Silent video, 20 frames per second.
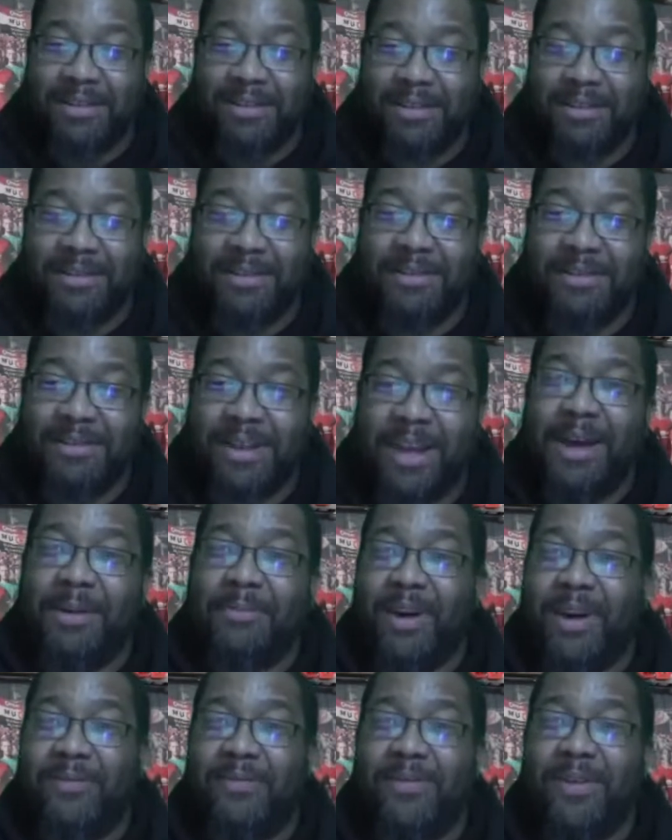I
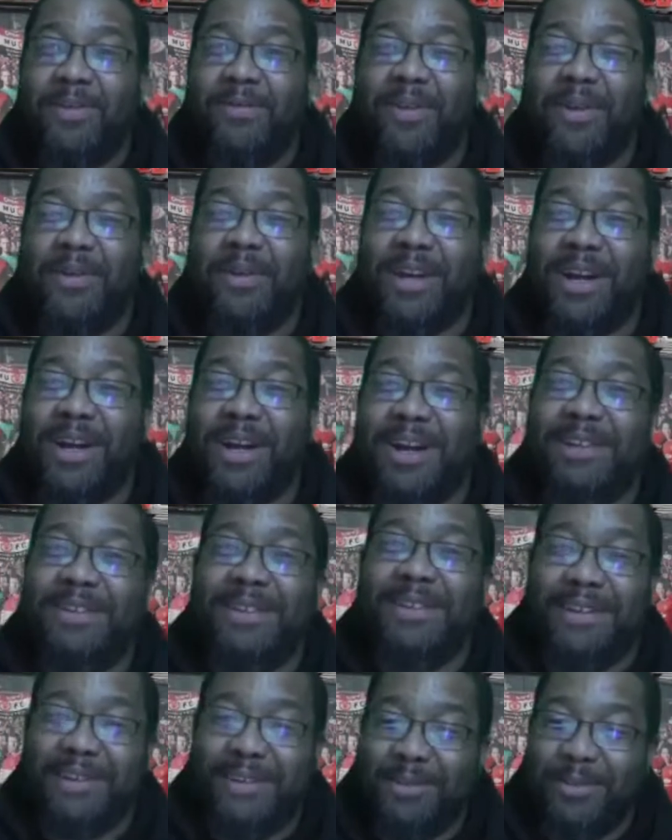feel very
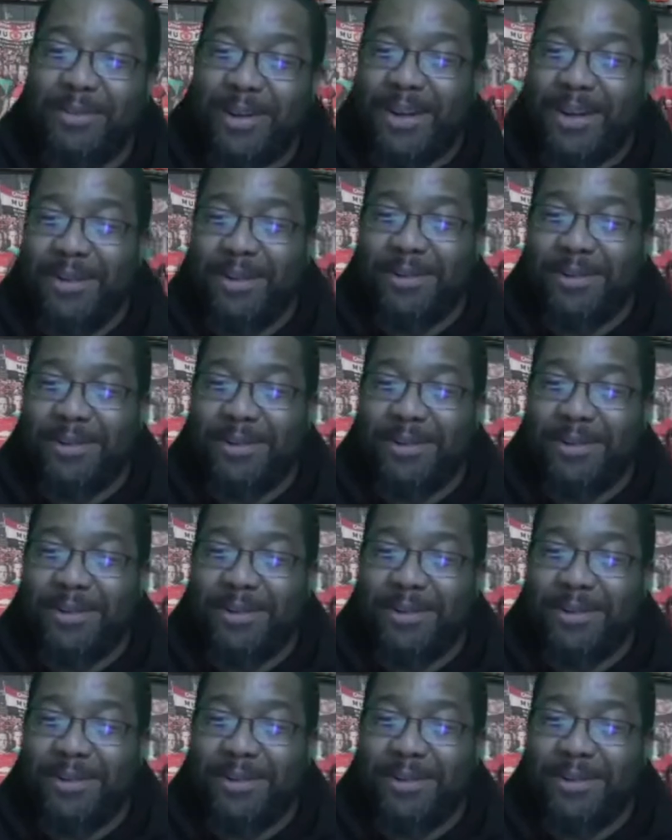contented right now.